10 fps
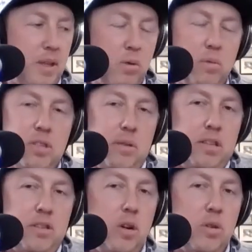what were some of
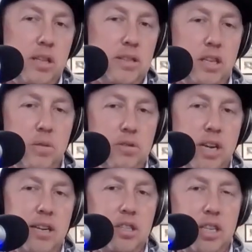the tokens that you were
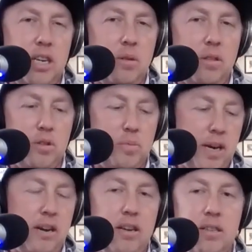trying to share with those
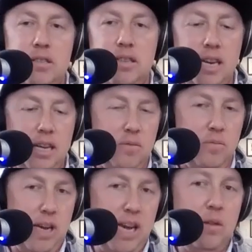parents
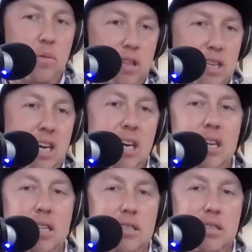and with the
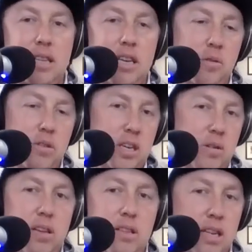kids that you would share
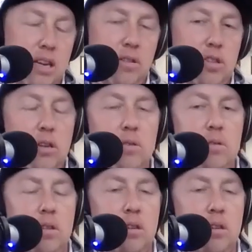with us today on the show?